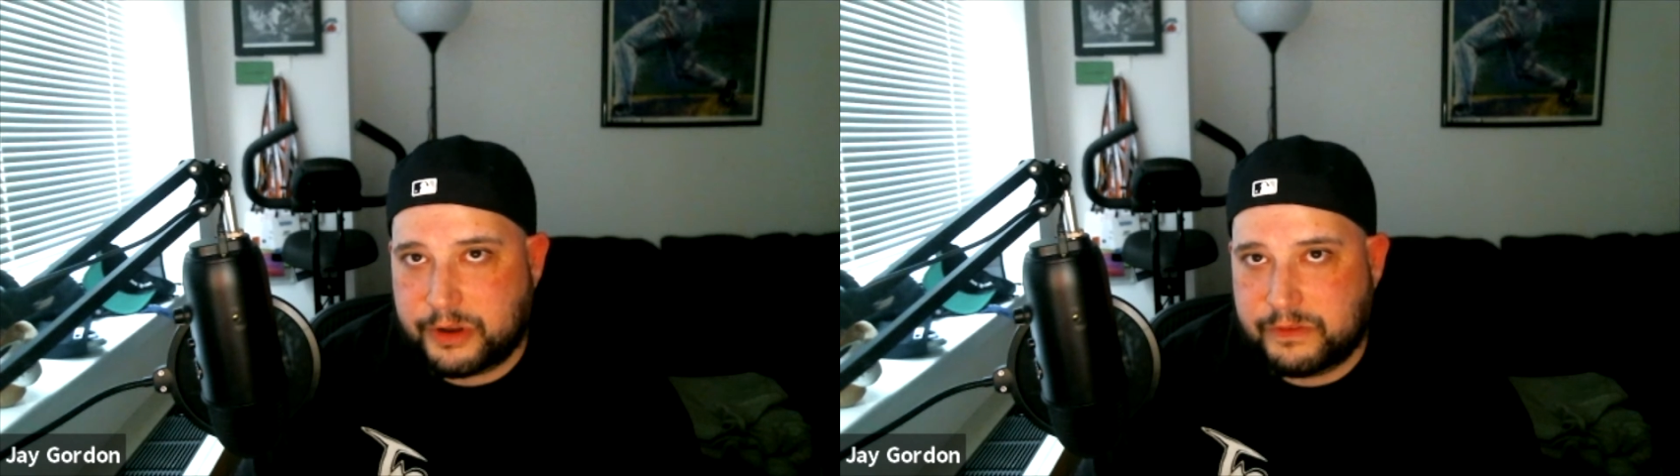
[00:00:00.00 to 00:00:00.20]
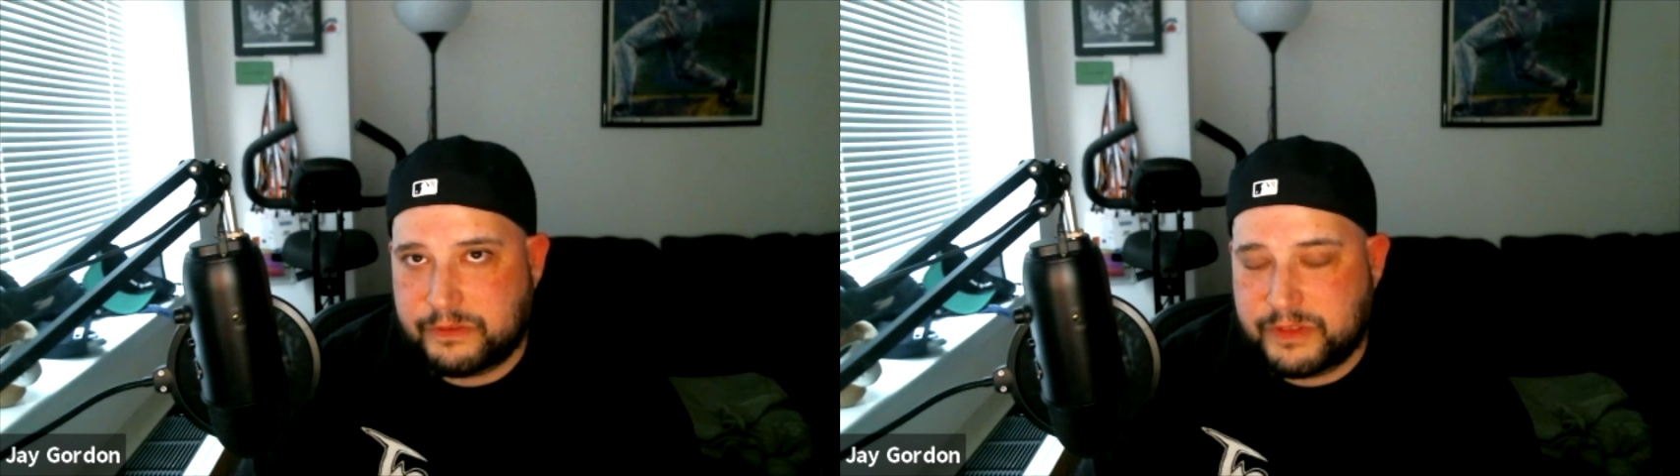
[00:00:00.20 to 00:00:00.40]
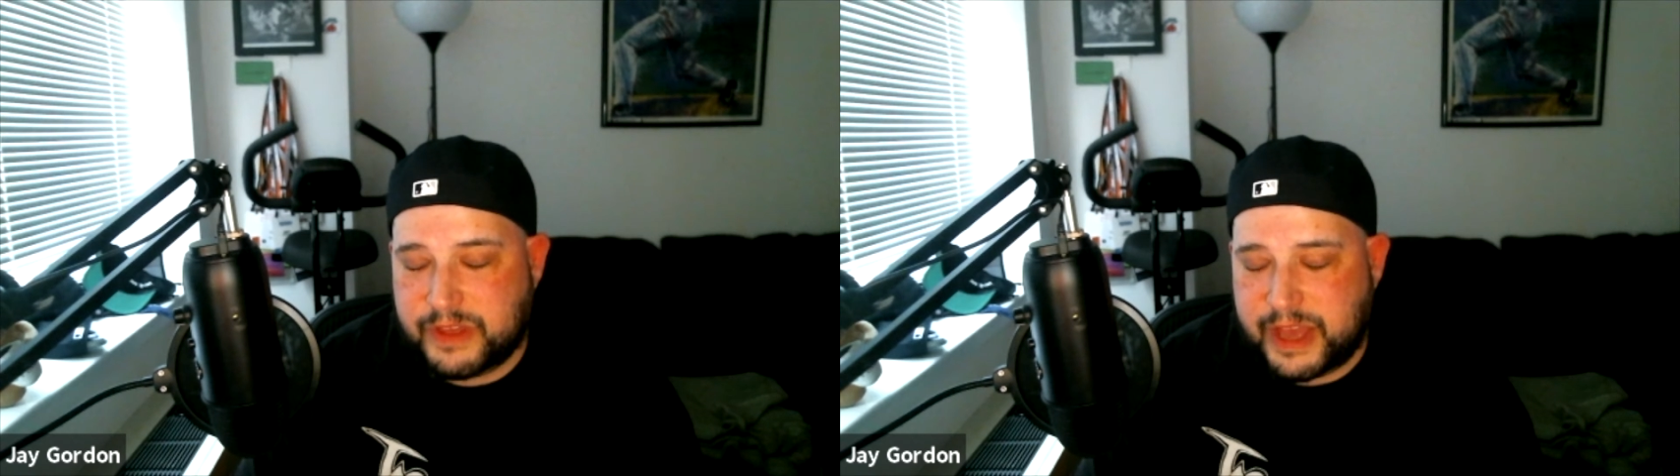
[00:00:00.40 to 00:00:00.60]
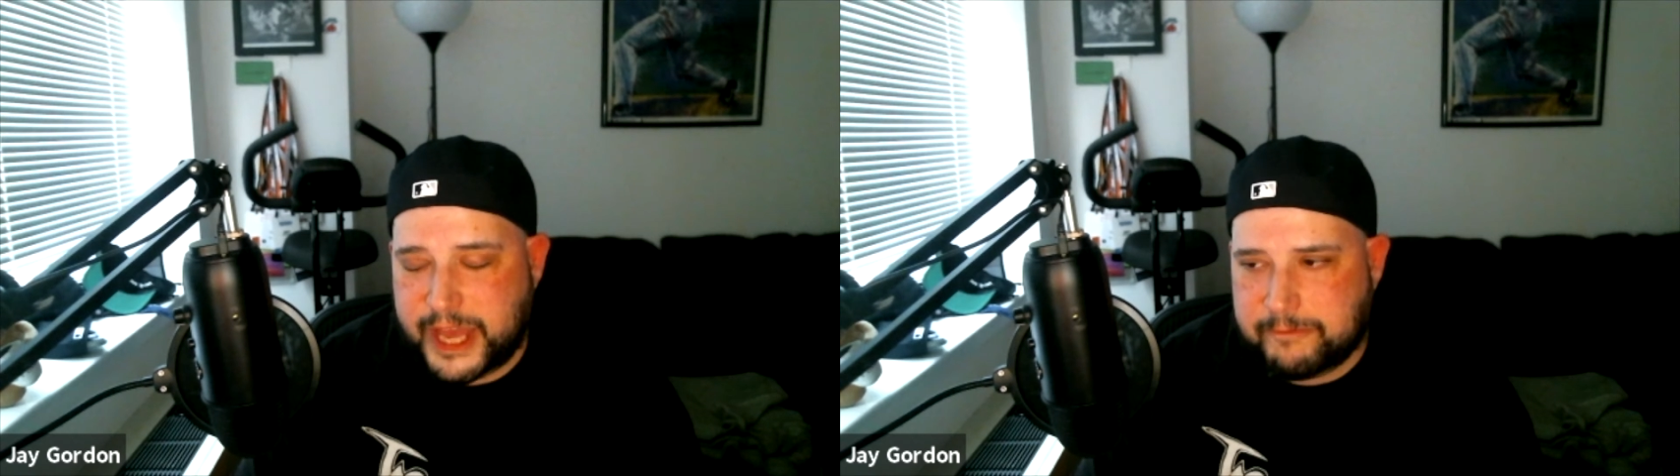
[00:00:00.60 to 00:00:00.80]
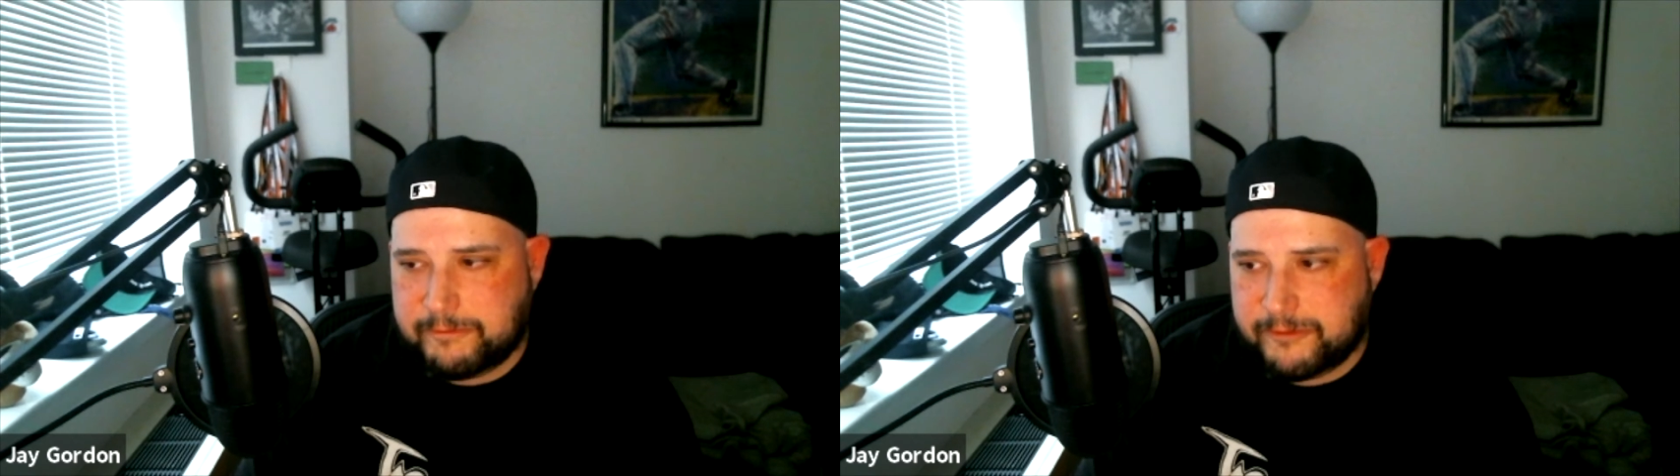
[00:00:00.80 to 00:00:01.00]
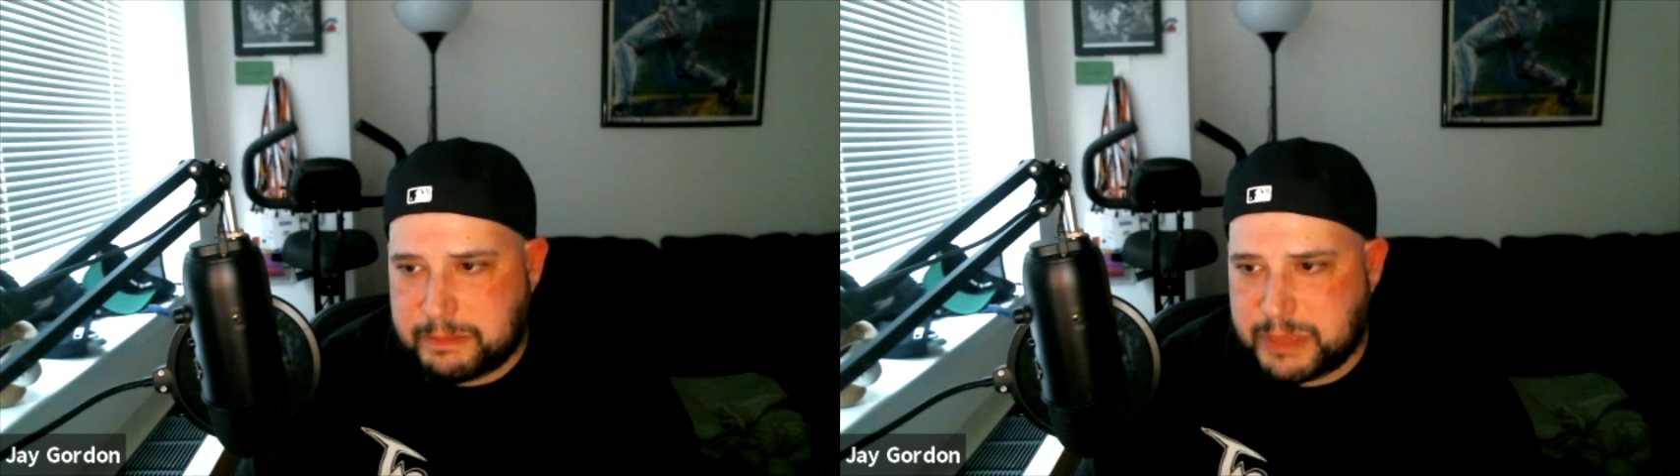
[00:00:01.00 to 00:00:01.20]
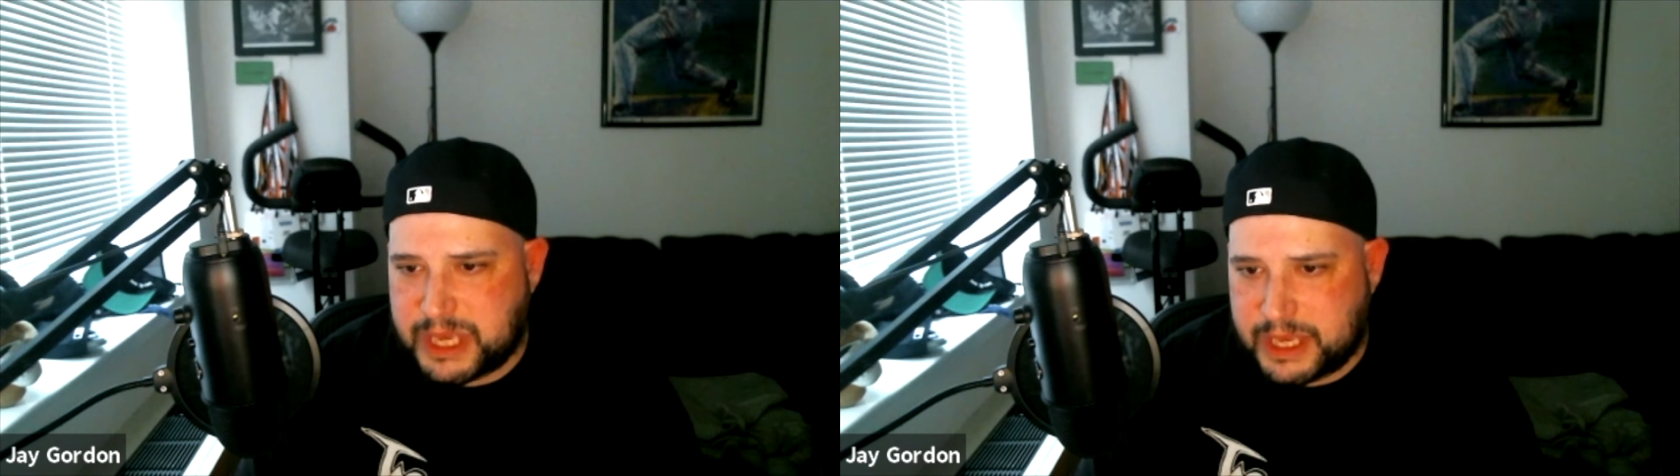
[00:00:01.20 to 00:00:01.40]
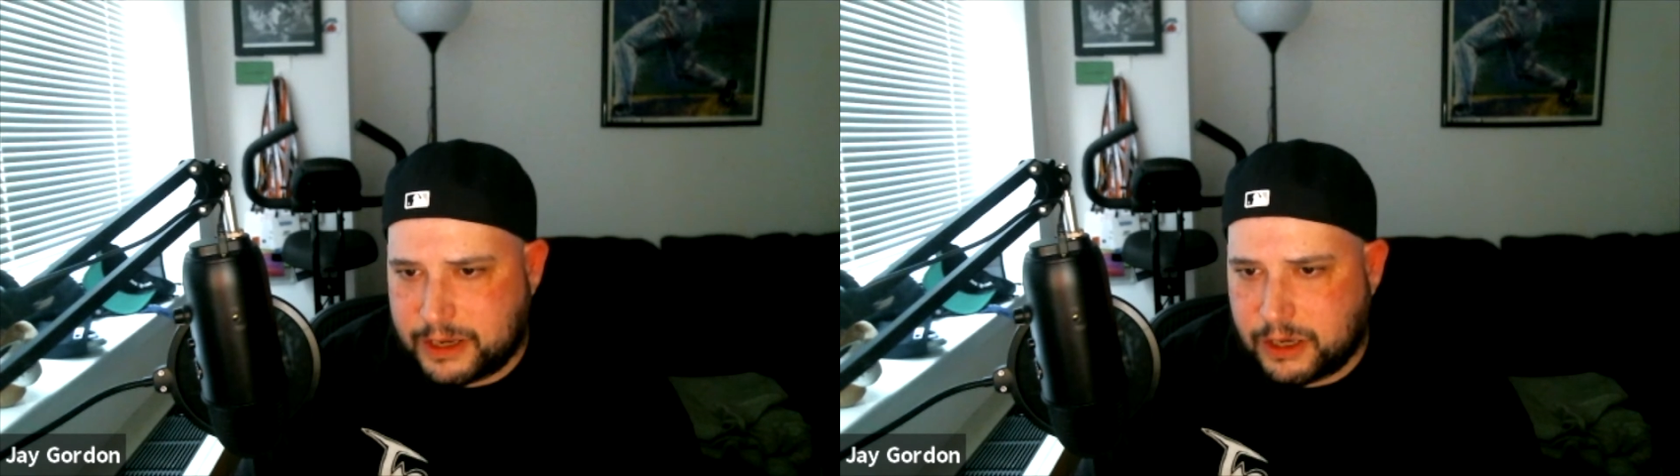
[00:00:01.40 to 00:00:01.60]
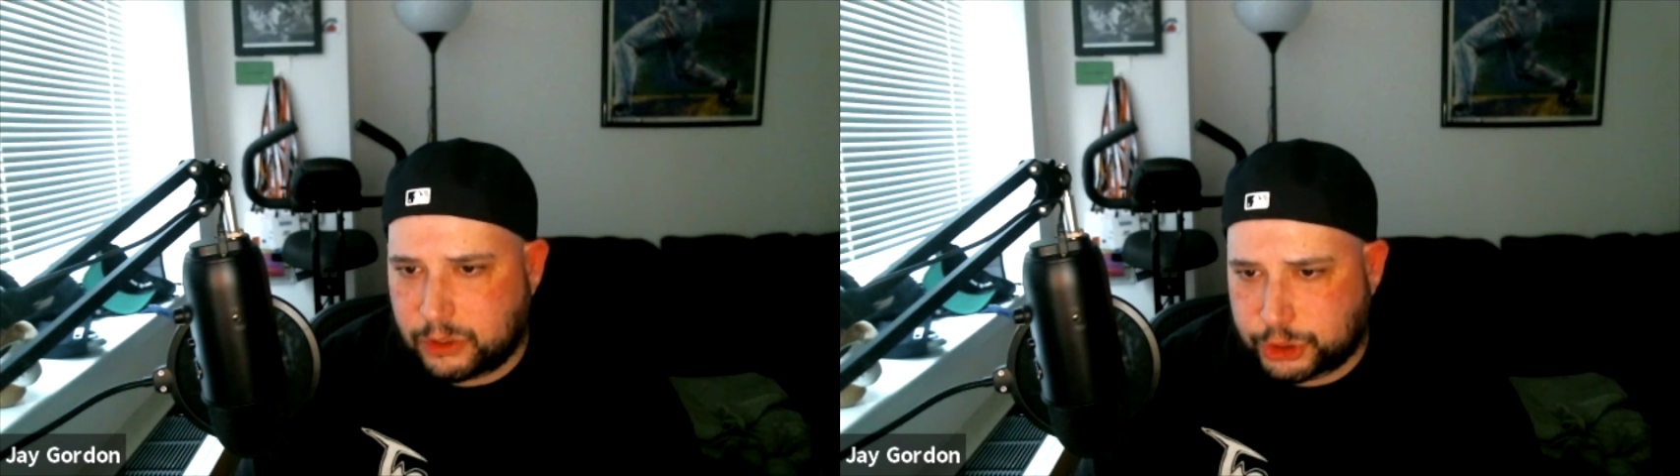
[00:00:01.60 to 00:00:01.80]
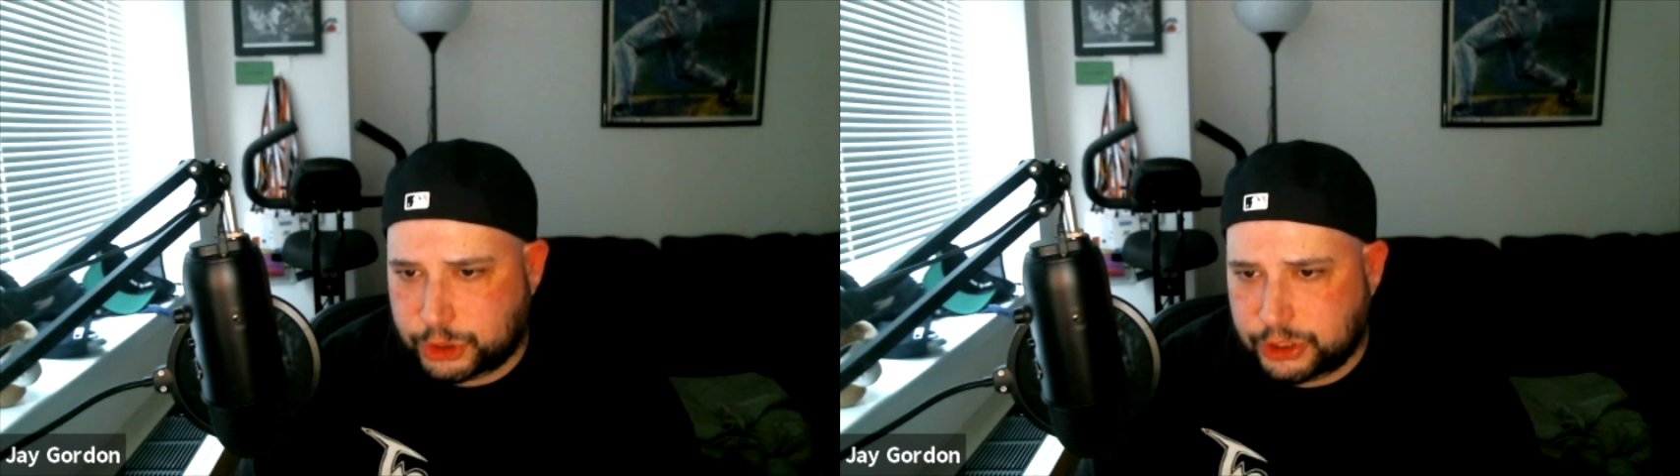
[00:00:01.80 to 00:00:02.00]
MVP culture
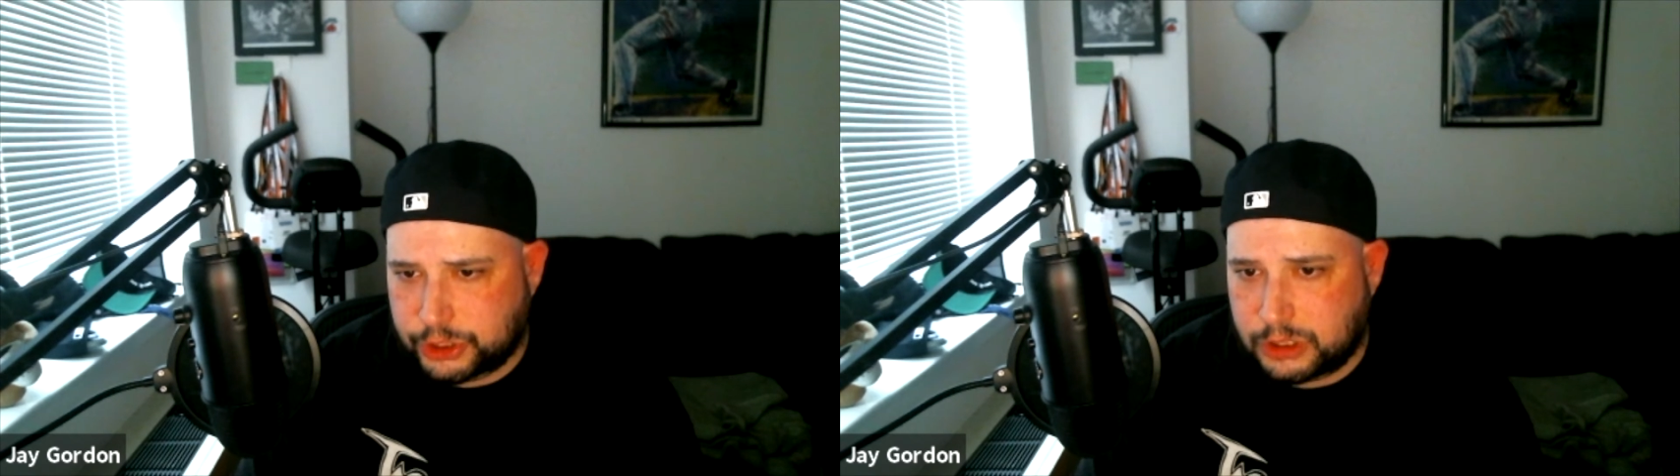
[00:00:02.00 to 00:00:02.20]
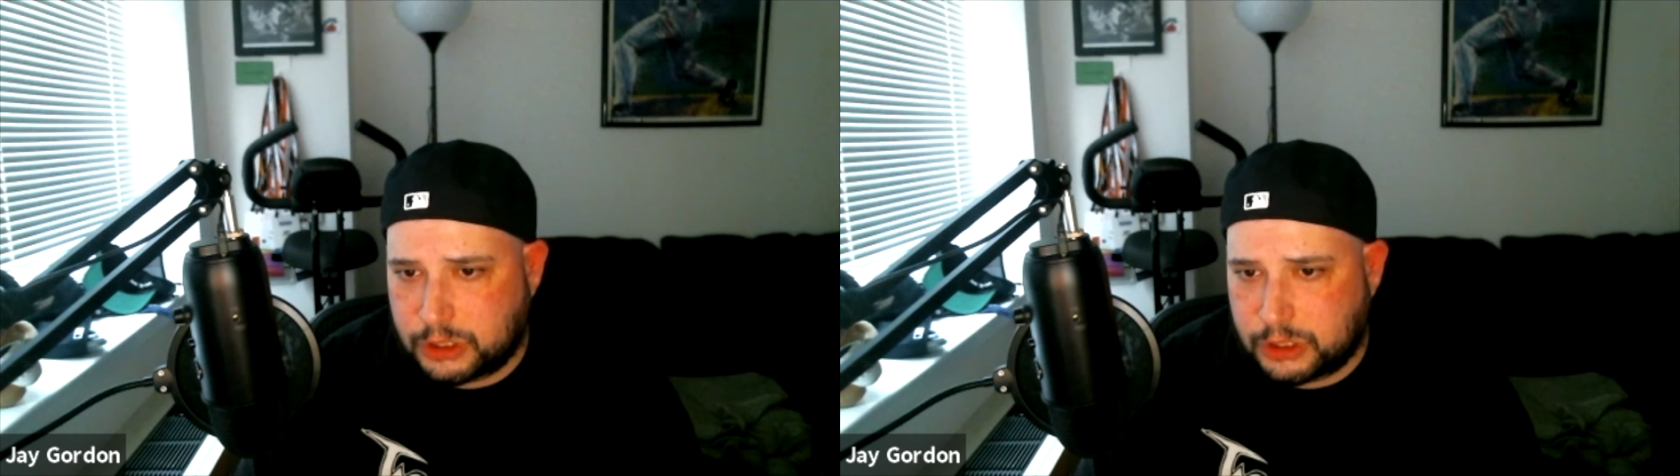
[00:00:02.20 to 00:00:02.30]
of